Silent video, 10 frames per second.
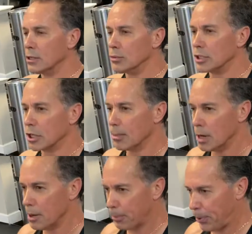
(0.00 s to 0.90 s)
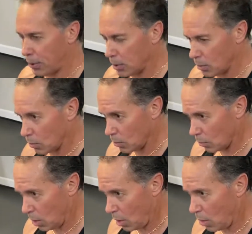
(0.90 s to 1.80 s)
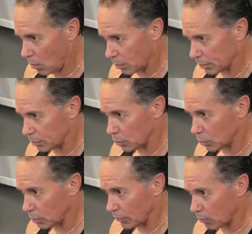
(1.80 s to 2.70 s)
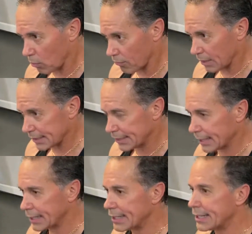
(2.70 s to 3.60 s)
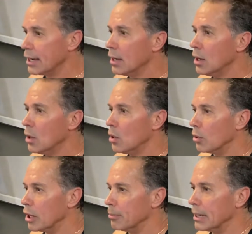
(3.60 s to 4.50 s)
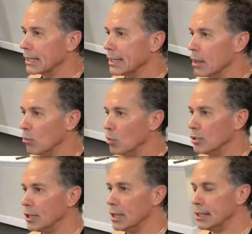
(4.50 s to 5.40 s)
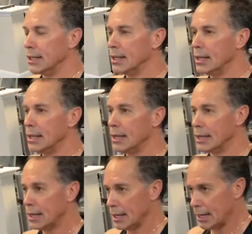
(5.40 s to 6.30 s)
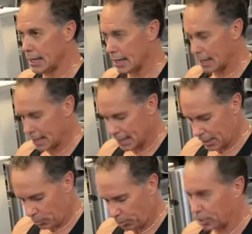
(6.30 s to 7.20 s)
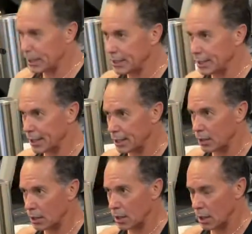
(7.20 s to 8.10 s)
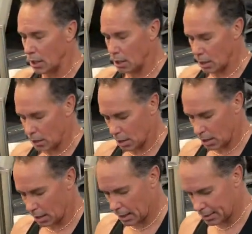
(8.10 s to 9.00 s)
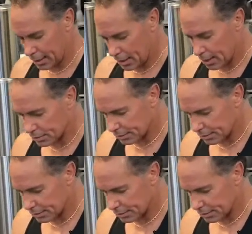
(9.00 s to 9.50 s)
as we come up. 1, 2, 3, 4, 5, 6. Right back down, rotate. And repeat. All right, so